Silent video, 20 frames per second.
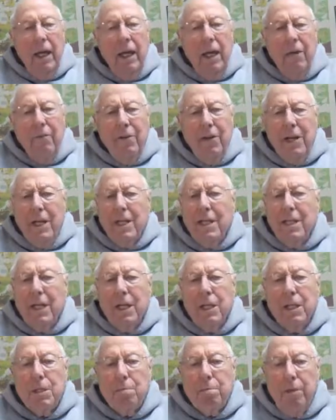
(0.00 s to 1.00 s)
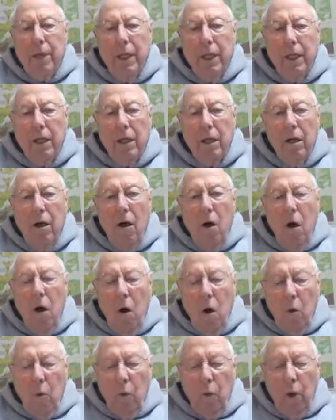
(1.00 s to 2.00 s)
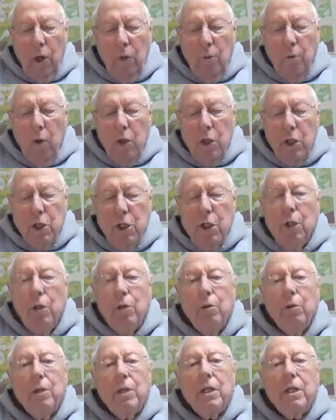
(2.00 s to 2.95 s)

Even as I speak, World War II